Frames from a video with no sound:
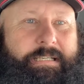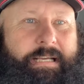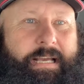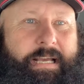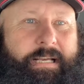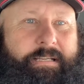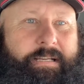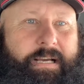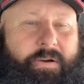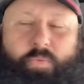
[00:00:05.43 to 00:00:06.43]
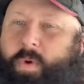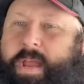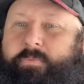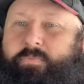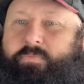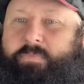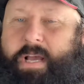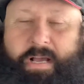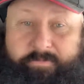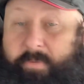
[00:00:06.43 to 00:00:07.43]
And
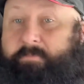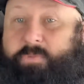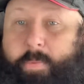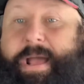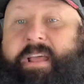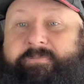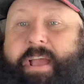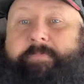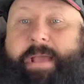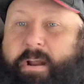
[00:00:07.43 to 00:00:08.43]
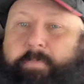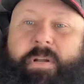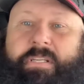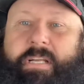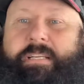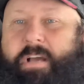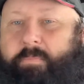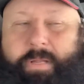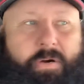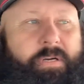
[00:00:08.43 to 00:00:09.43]
Wayne from Nomadic Van Man, I'll put his link down
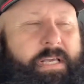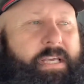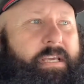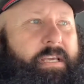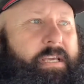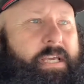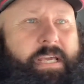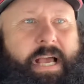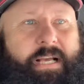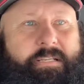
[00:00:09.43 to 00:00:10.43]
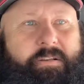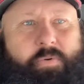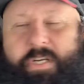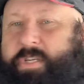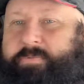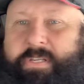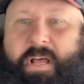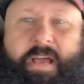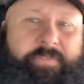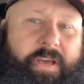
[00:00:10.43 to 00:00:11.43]
below. He asked a question. He was
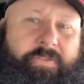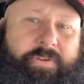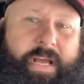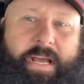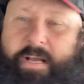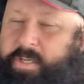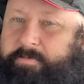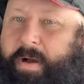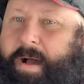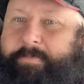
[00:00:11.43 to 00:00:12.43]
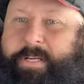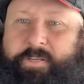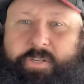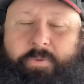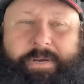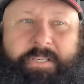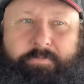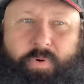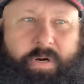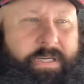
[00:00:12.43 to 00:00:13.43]
live the other day. I just popped in to show my
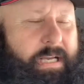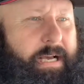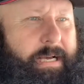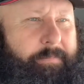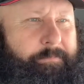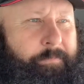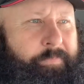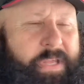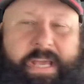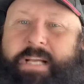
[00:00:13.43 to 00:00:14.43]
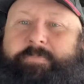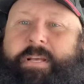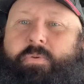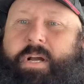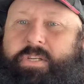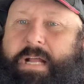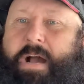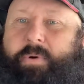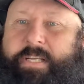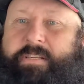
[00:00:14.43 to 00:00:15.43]
support. He asked me a question,
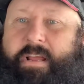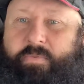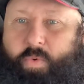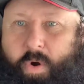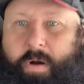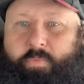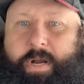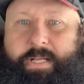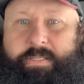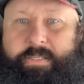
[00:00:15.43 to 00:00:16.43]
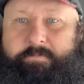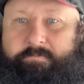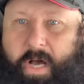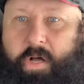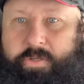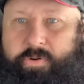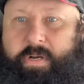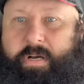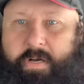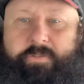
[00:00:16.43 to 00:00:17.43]
how I stay warm when it's
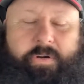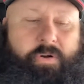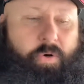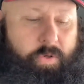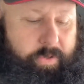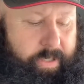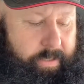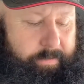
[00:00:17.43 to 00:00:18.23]
ultra, ultra cold.